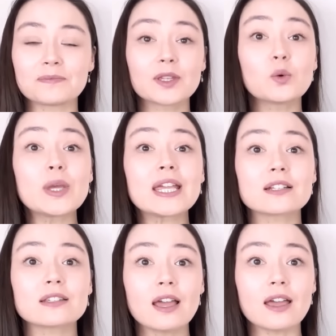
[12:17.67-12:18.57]
We can
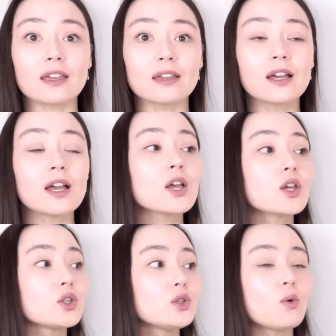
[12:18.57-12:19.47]
say,
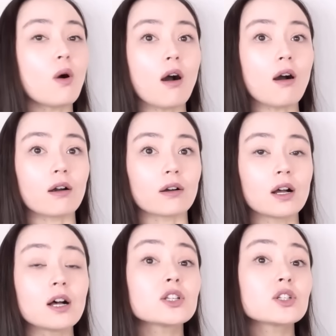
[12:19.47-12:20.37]
you are
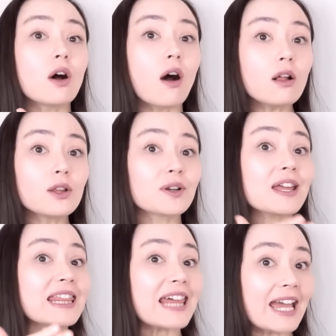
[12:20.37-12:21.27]
taller
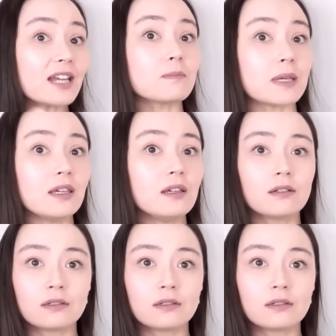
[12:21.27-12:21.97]
than me,